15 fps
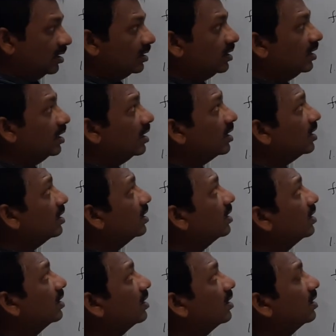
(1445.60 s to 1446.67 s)

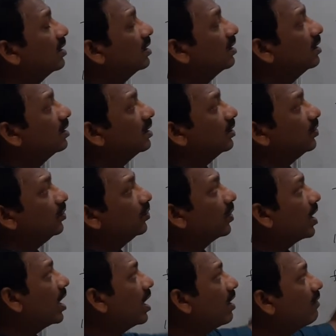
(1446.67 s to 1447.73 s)
here you
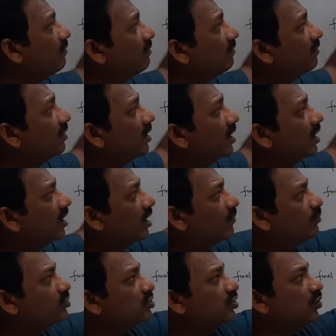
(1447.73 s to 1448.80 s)
have a
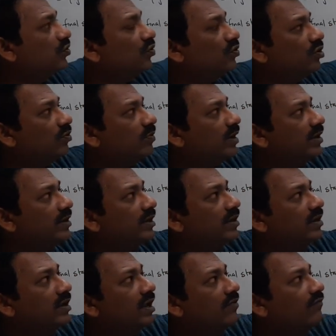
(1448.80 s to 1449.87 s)
push down
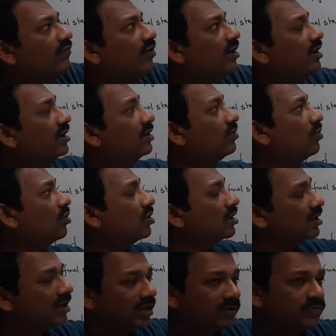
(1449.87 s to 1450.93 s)
automaton m1
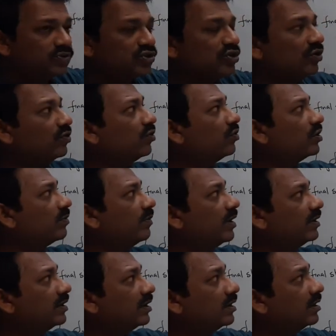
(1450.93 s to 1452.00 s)
or any push down
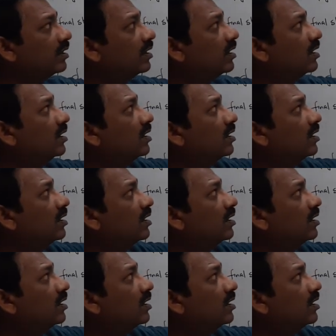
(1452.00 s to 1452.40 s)
automaton